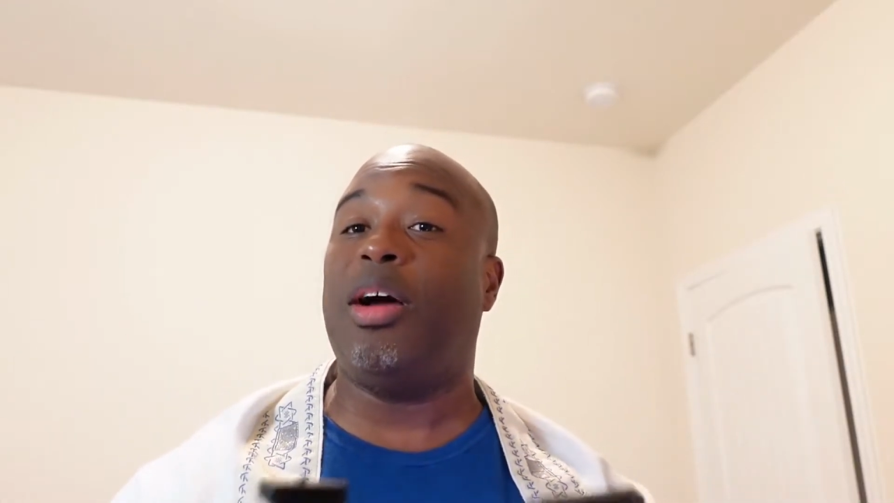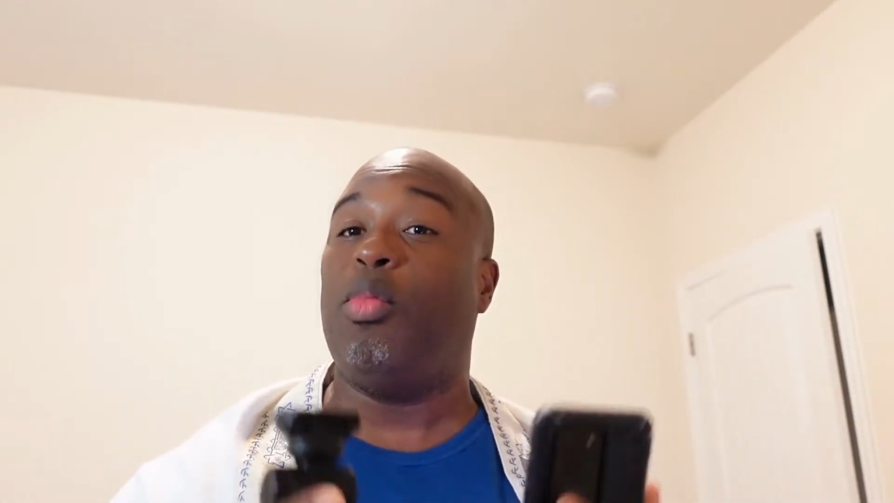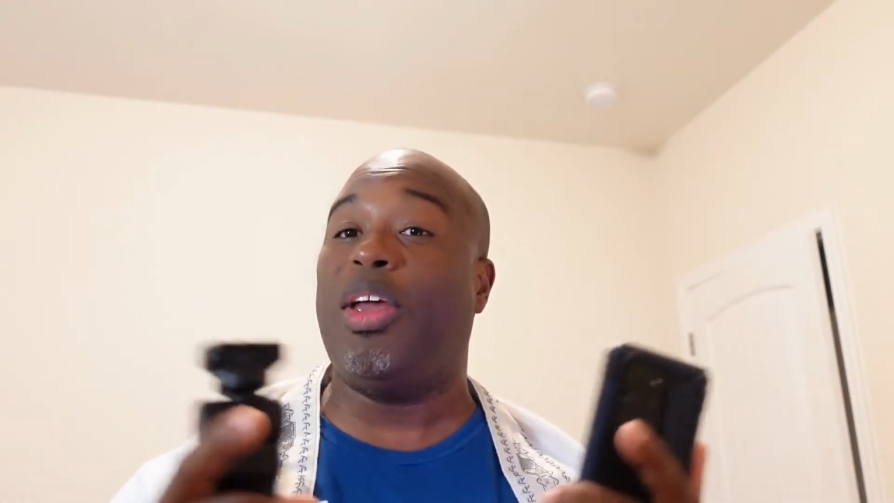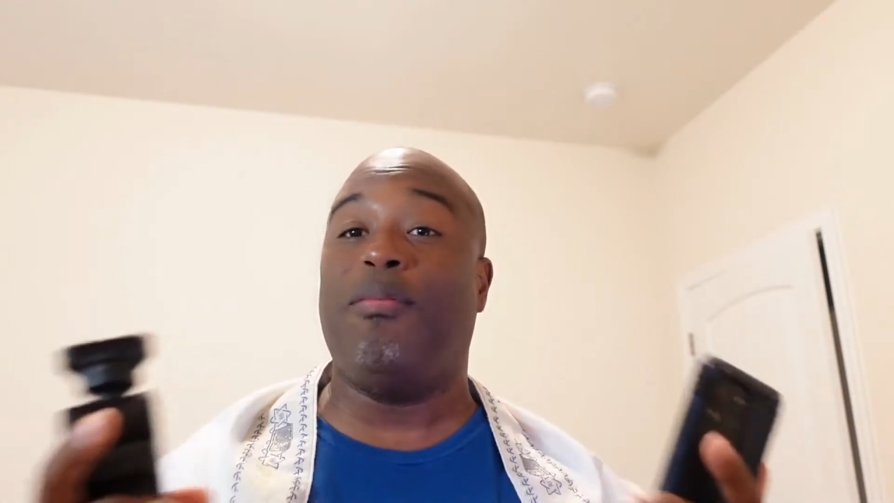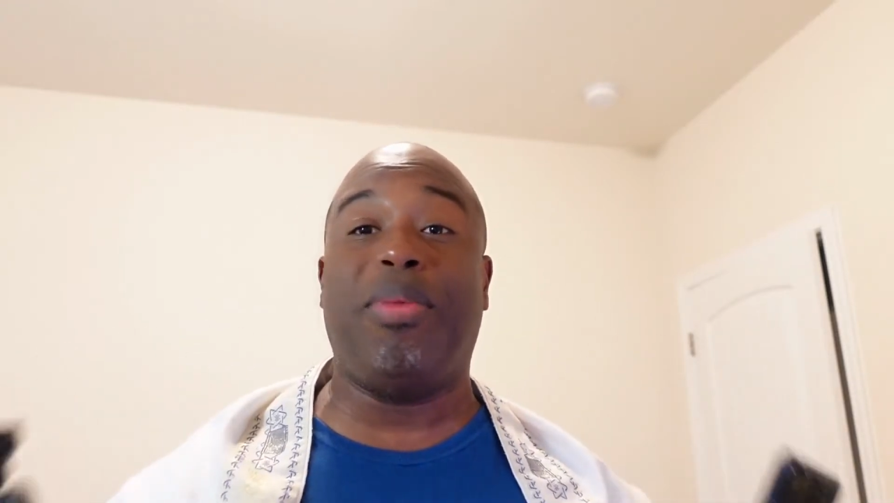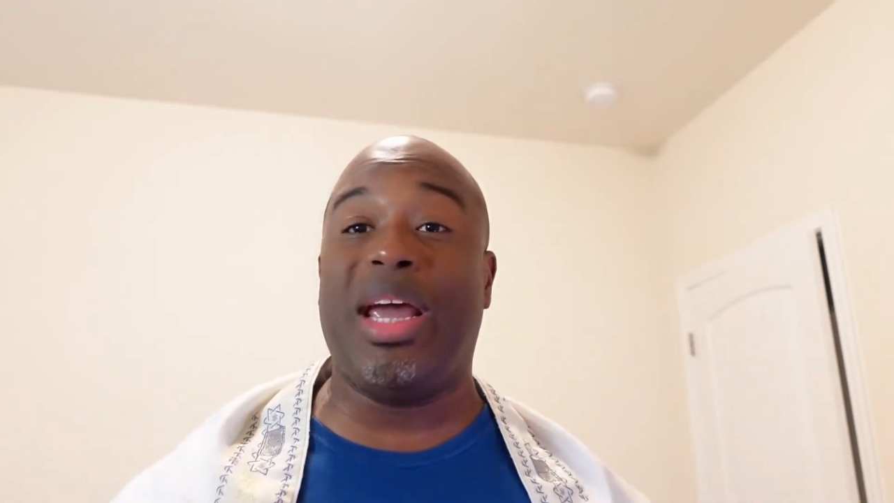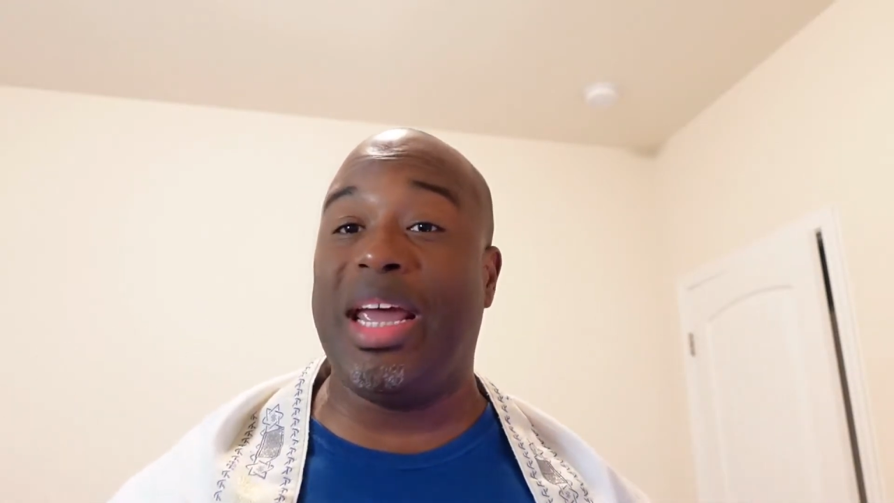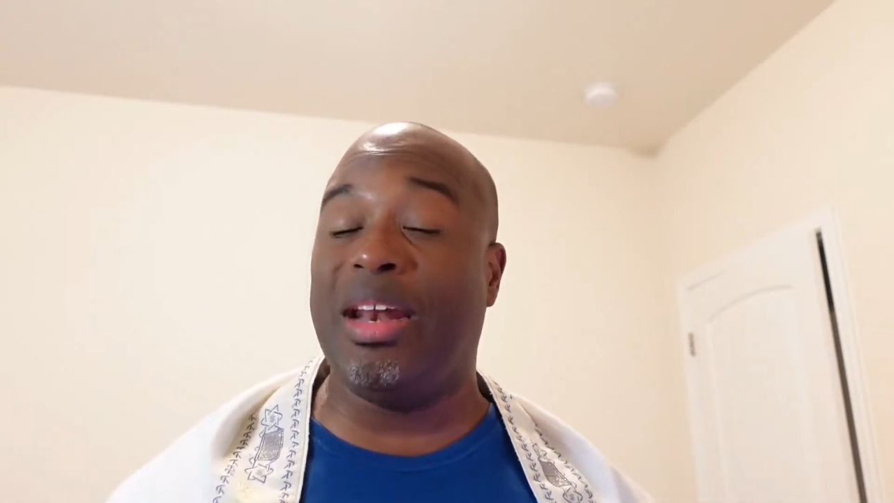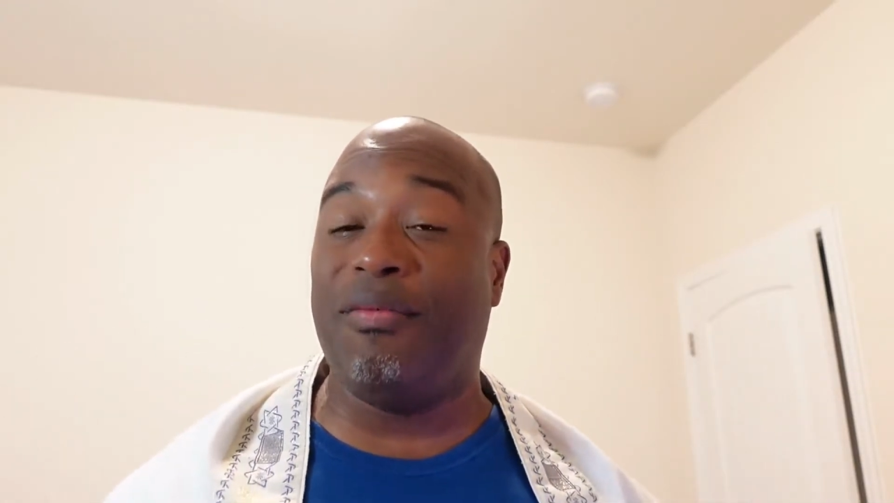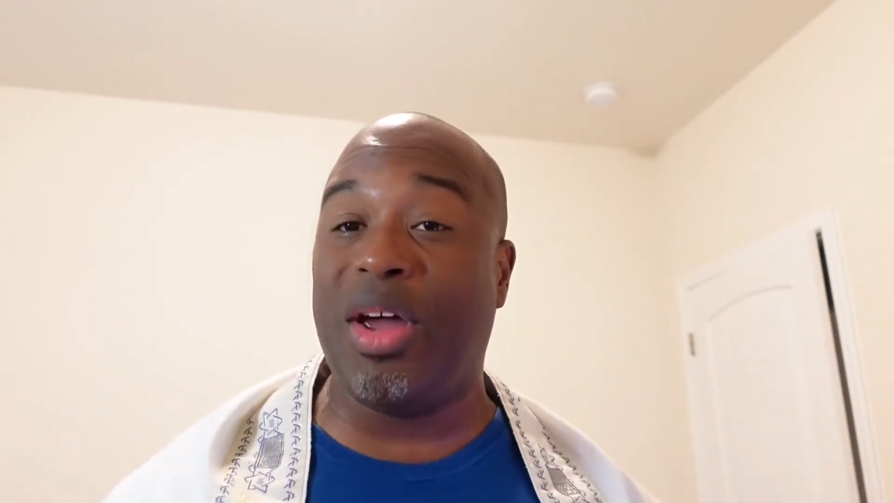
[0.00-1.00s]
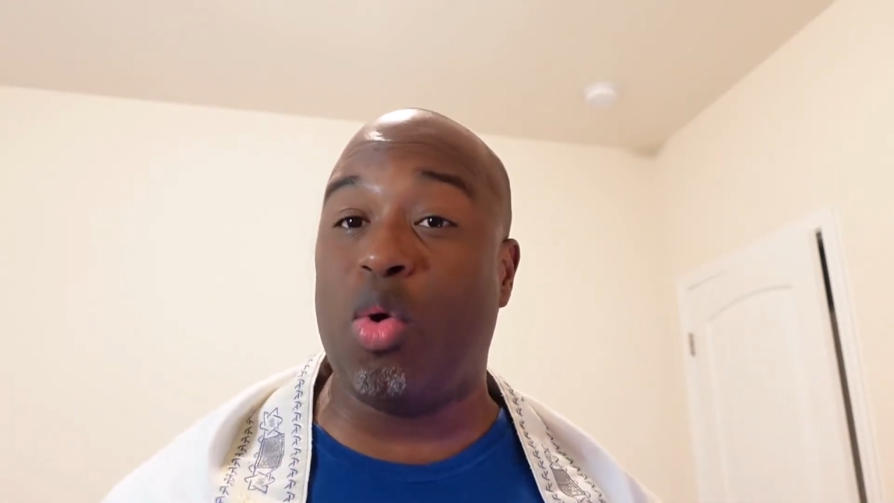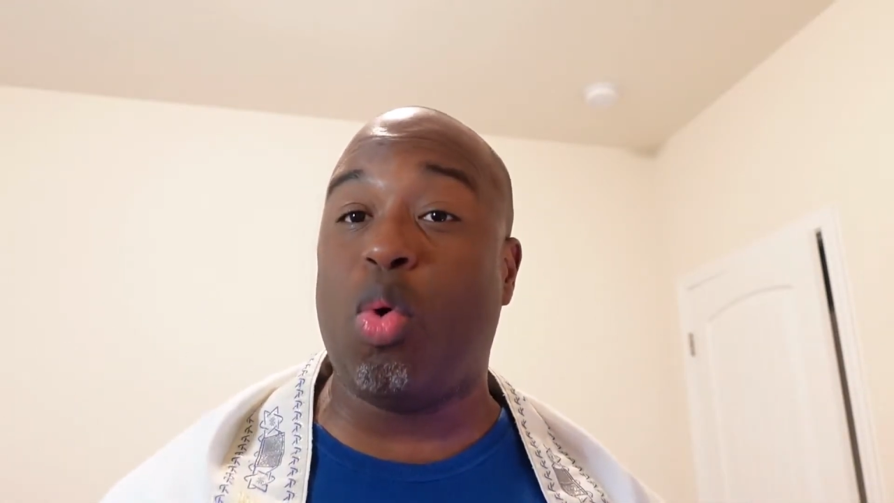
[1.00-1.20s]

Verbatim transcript: Um, we have been in event